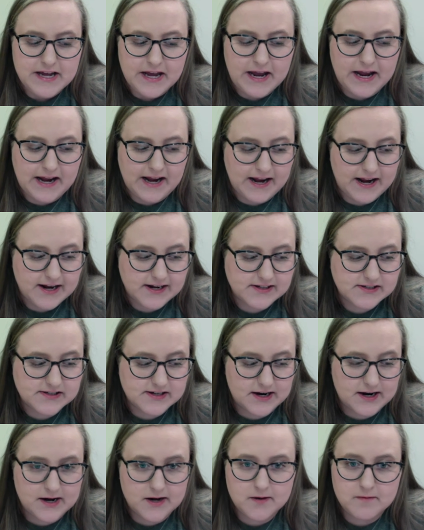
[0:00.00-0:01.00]
and
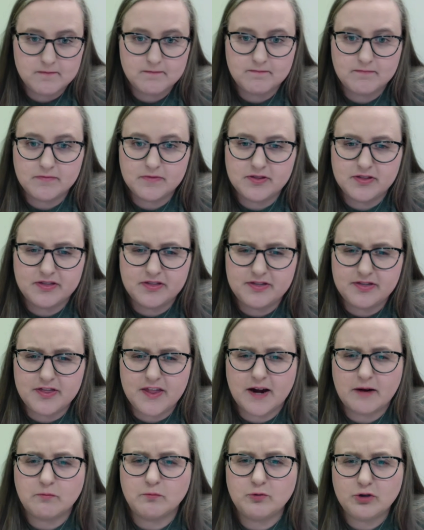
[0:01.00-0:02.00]

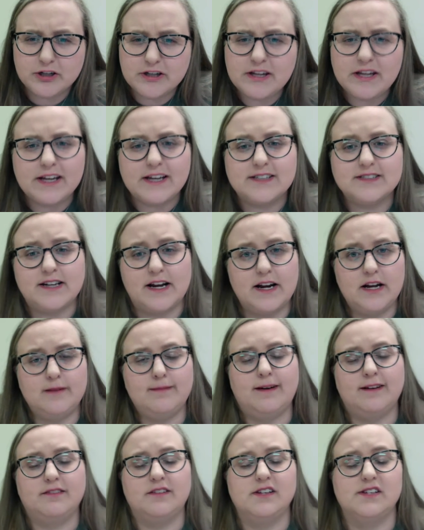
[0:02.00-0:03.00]
I'm really excited
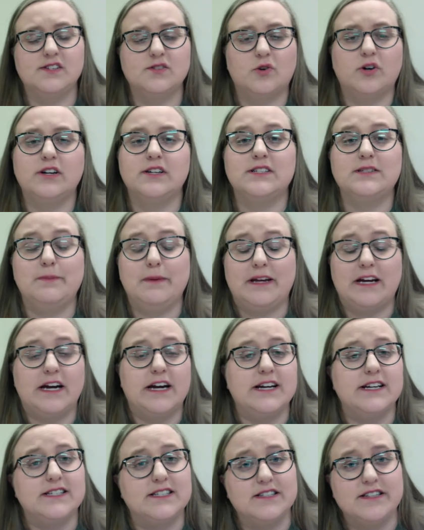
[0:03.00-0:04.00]
about this source
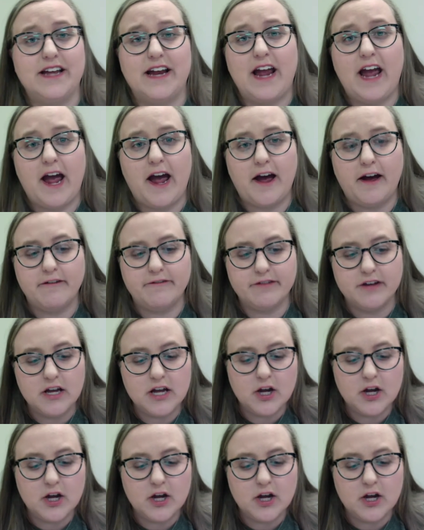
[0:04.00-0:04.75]
because they have